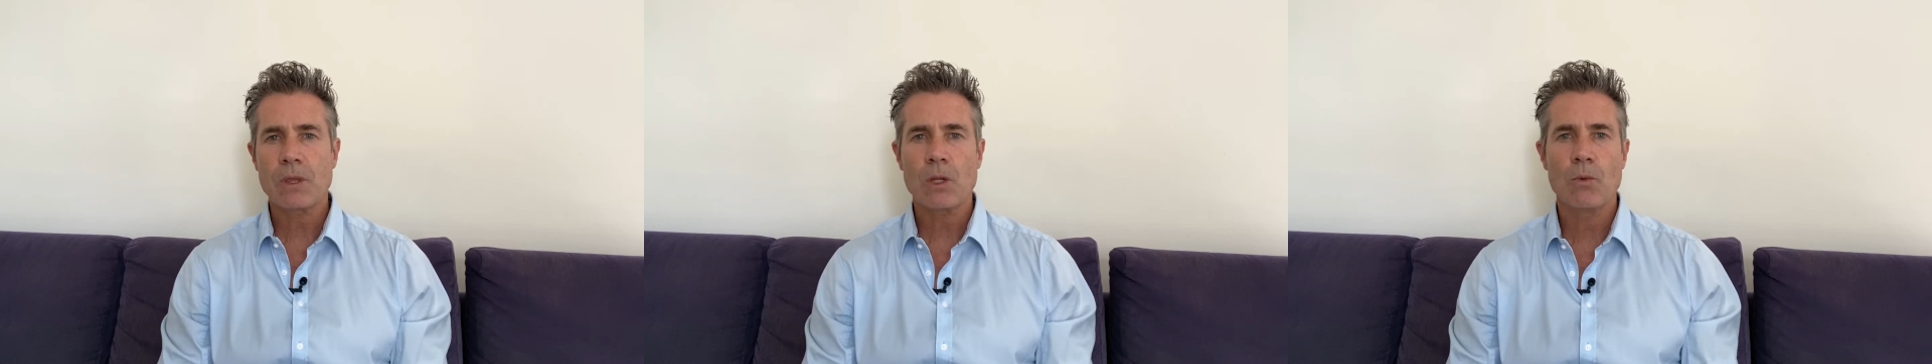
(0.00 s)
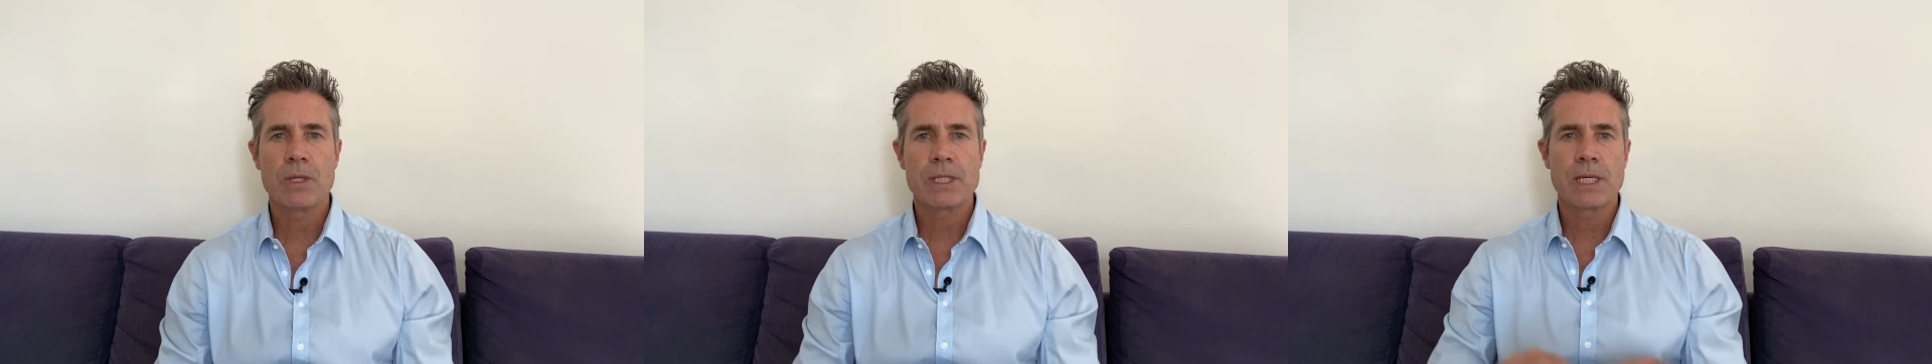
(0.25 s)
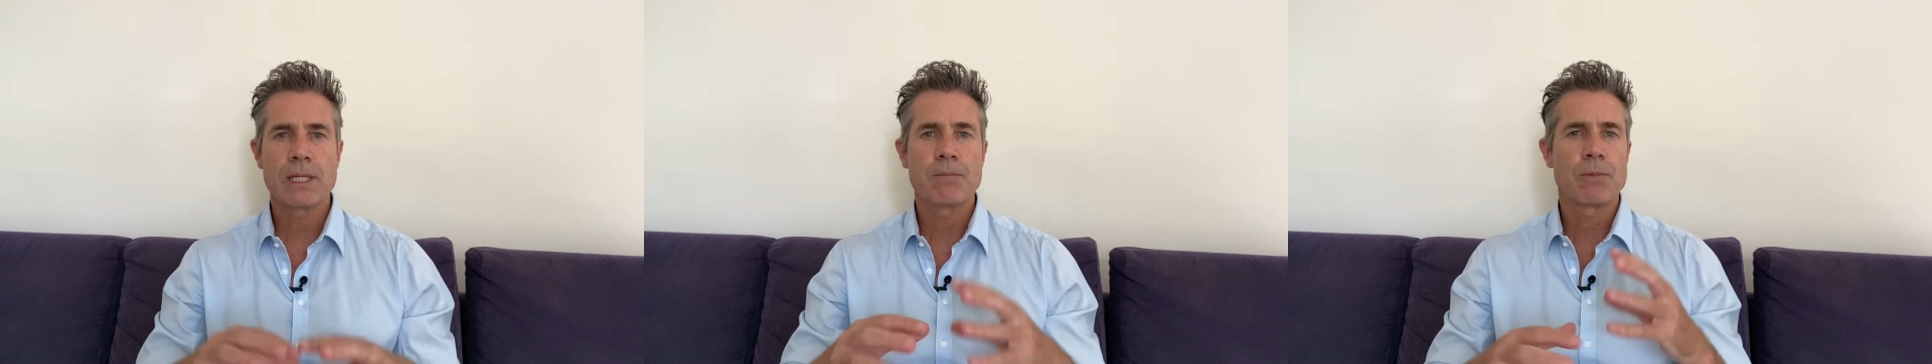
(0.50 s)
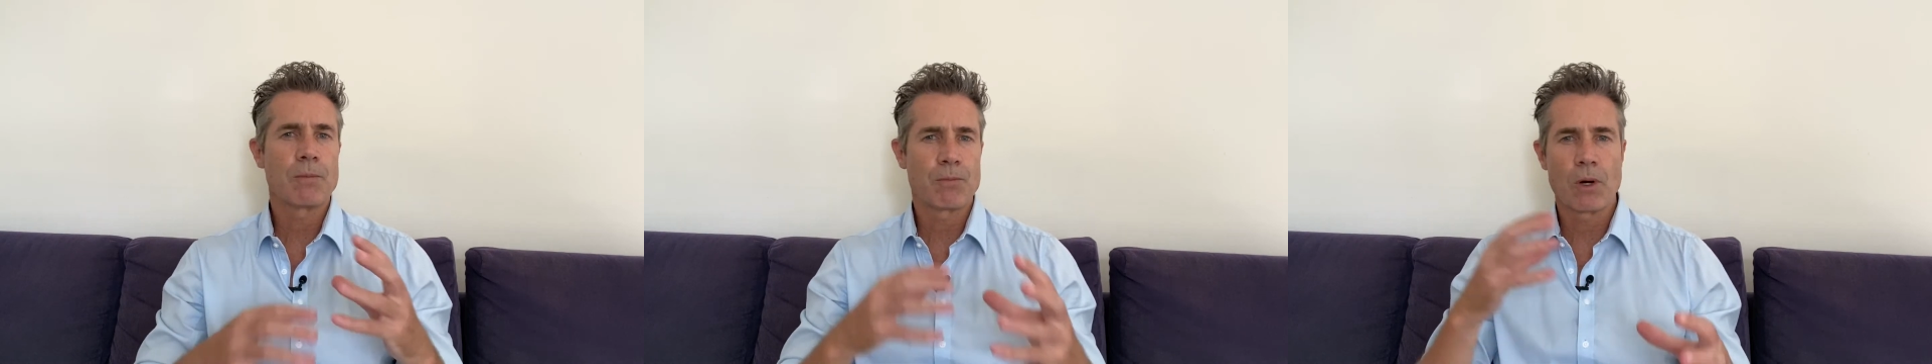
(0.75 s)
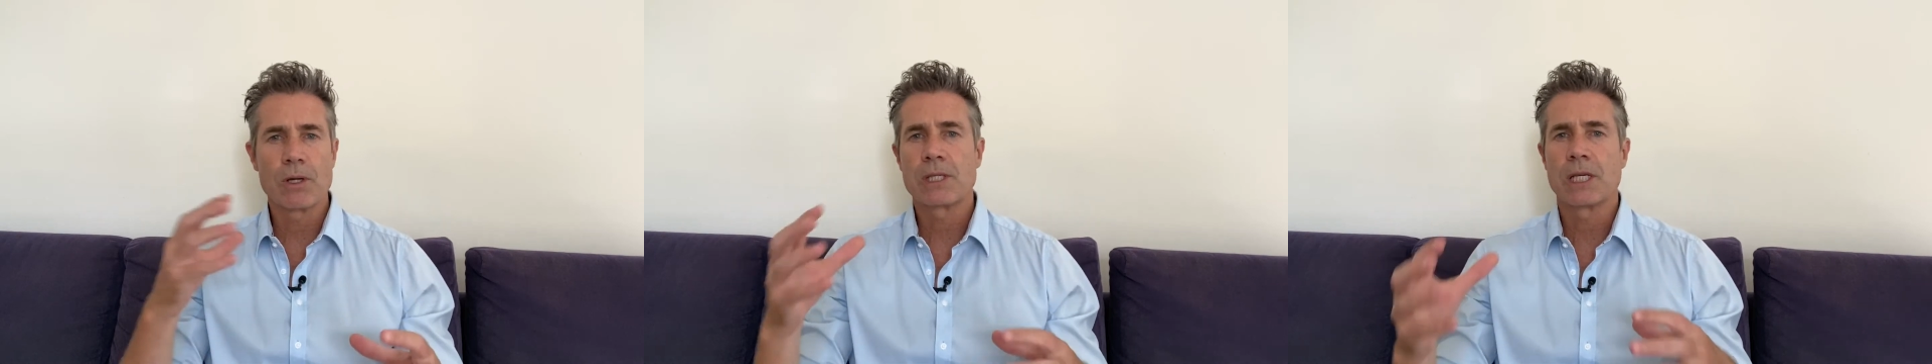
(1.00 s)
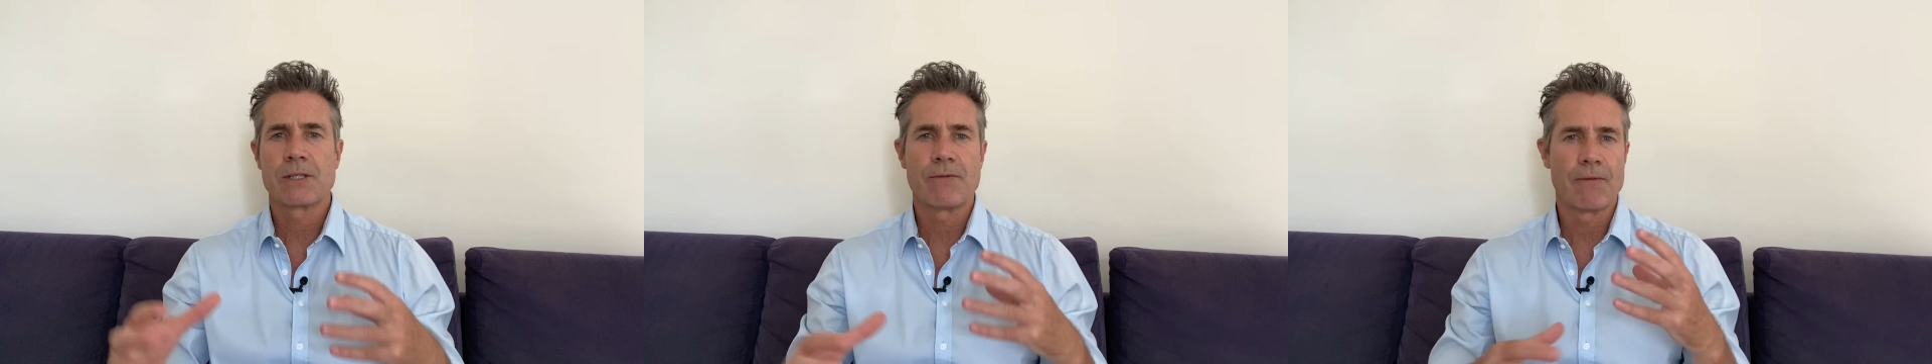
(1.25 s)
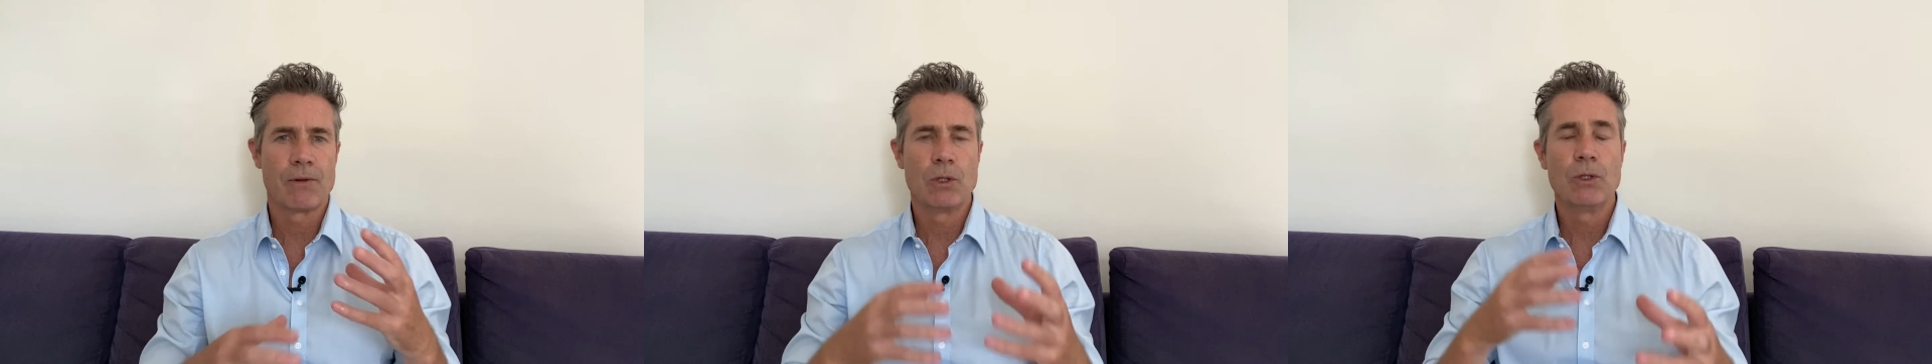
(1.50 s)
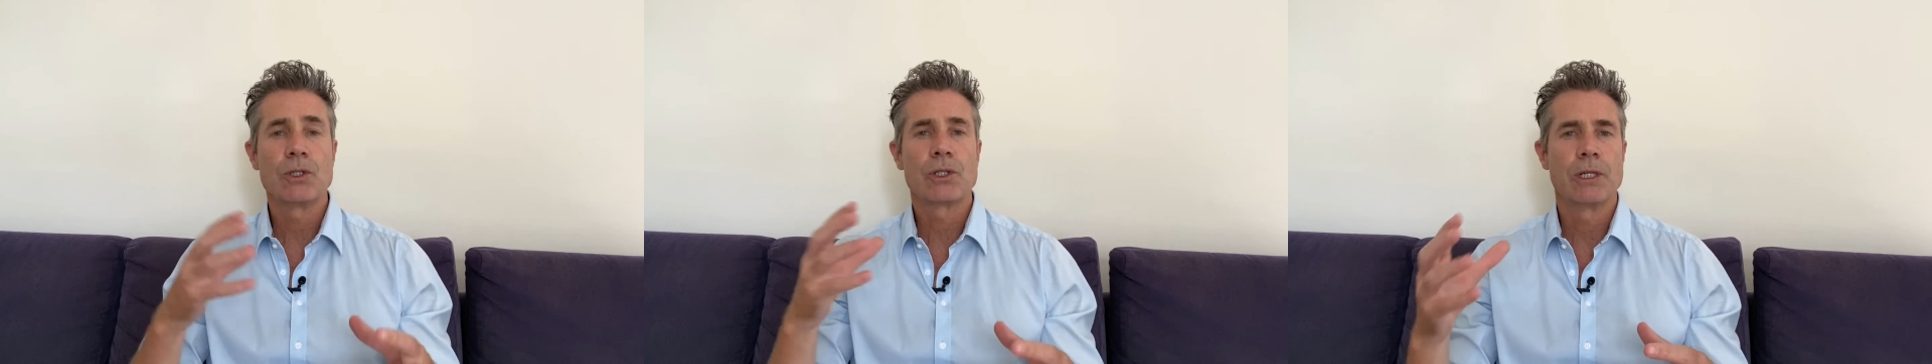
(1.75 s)
we see the process of
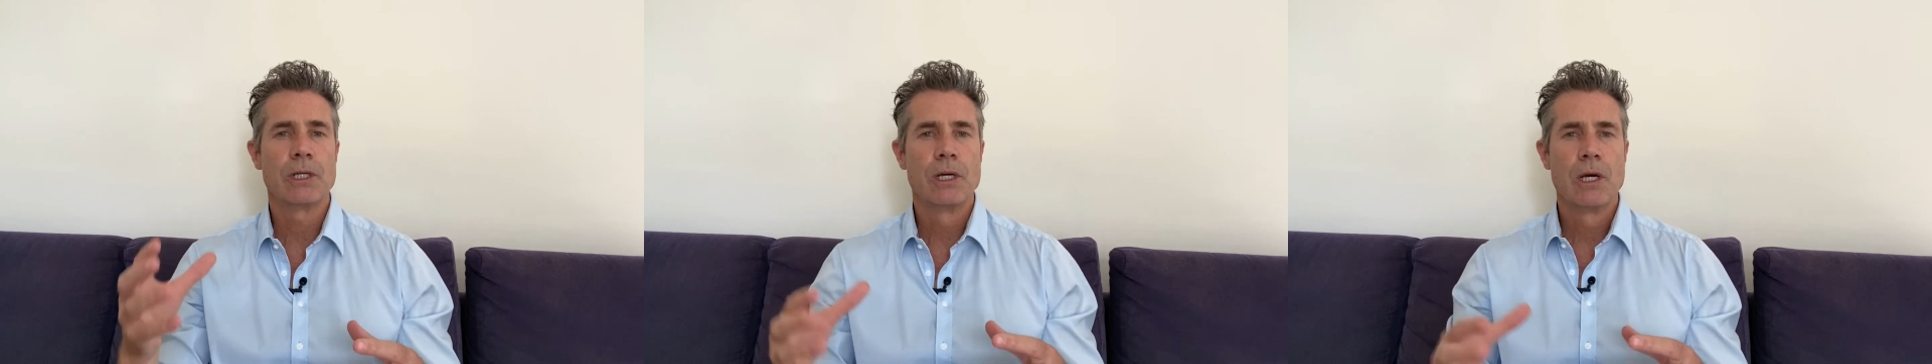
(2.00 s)
evolution